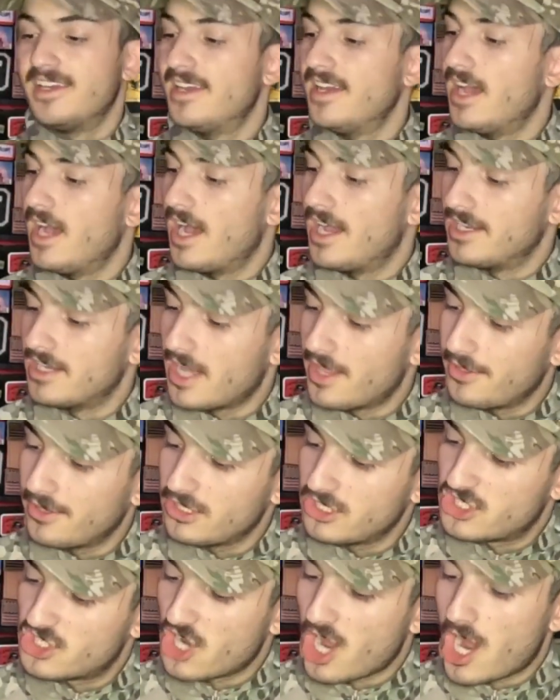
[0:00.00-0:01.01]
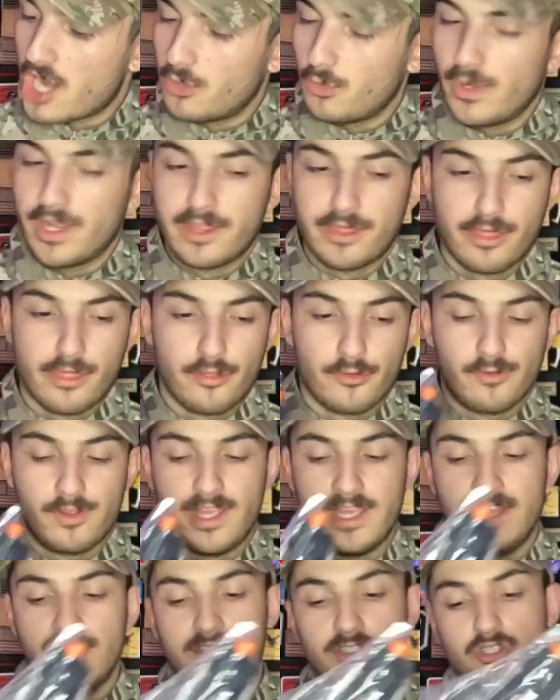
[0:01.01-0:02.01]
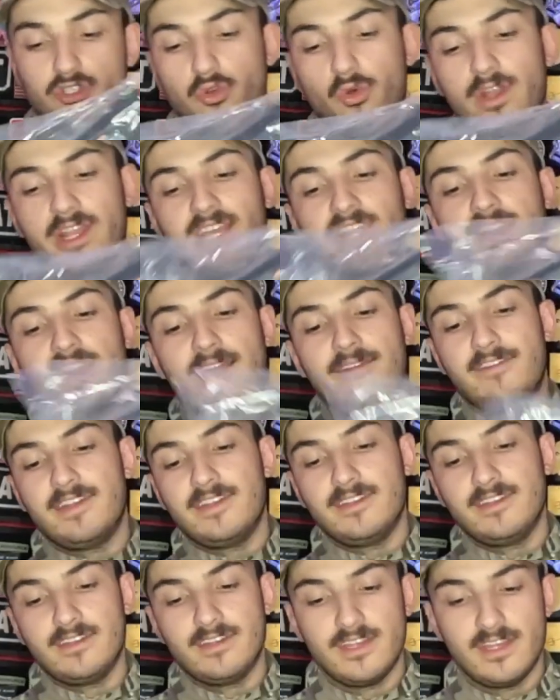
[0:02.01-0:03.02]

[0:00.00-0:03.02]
Another John Wick 3 2011